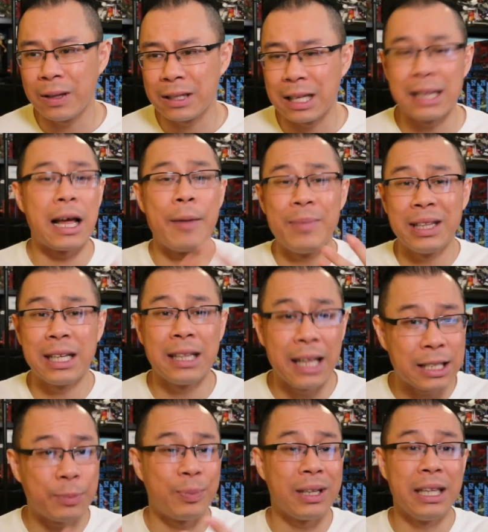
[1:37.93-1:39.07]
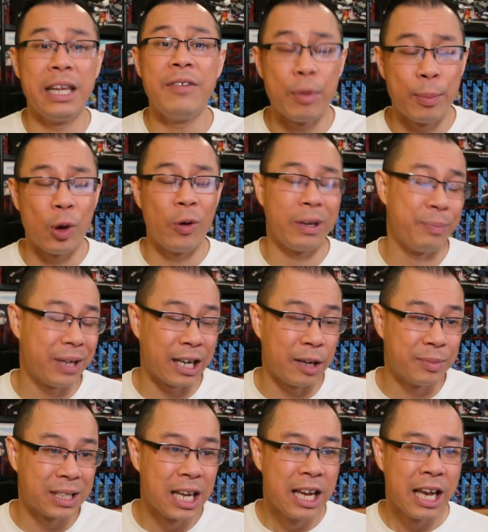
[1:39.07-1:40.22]
the less believable it
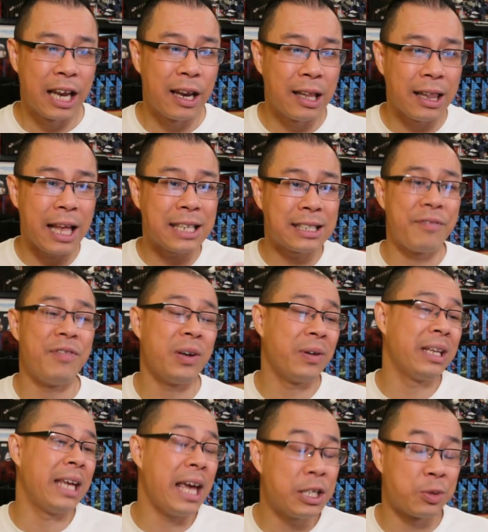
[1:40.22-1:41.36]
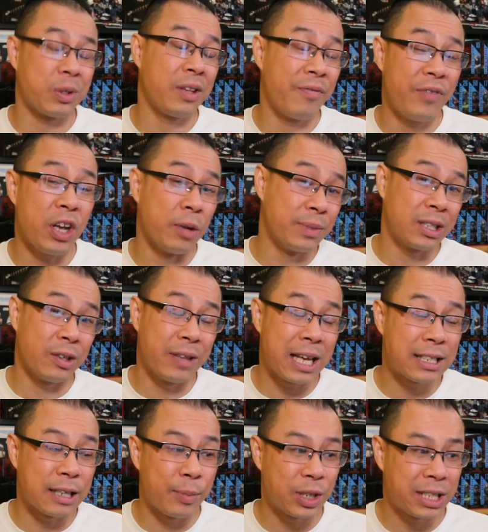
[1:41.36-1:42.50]
becomes, and the less I feel engaged with the film. So
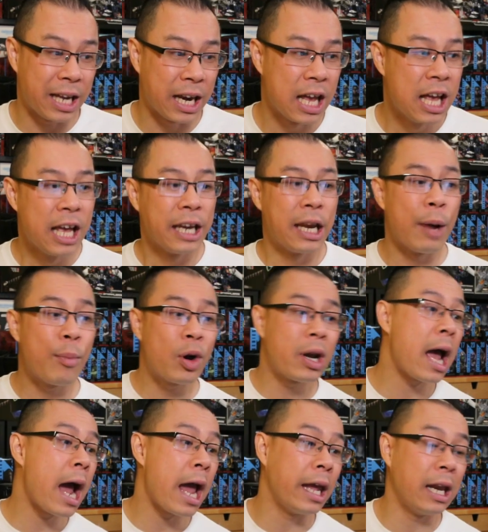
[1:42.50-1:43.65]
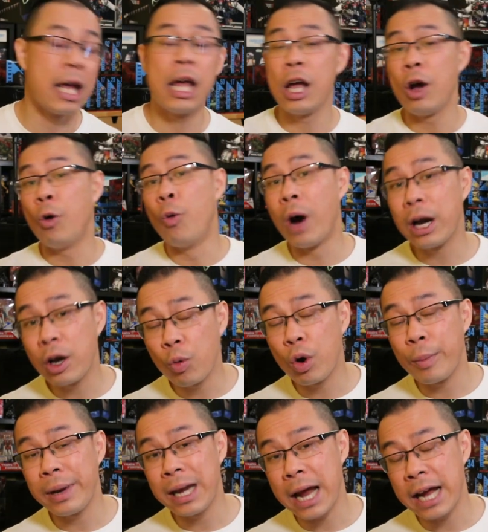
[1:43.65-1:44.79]
that's number 10. Number 9, Wonder
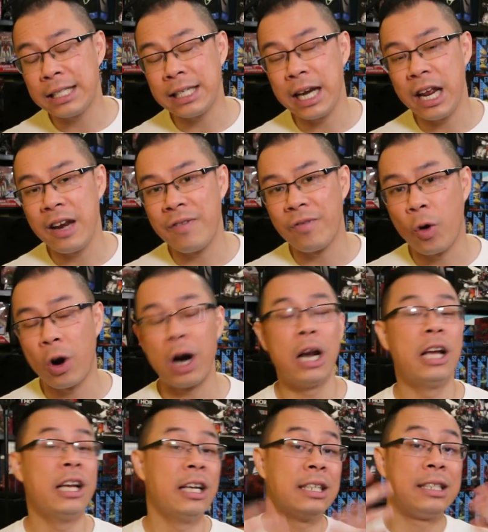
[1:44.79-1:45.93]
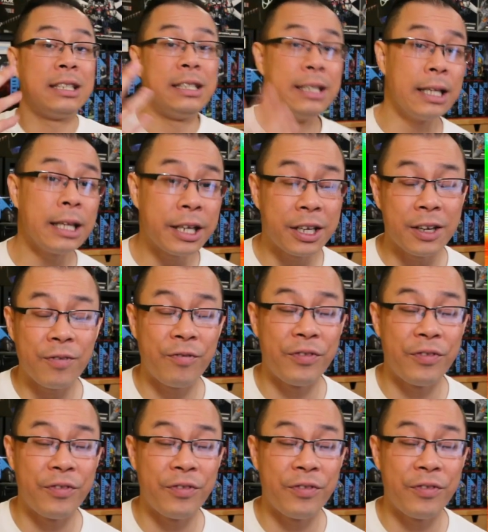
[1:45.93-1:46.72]
Woman 1984. Still a good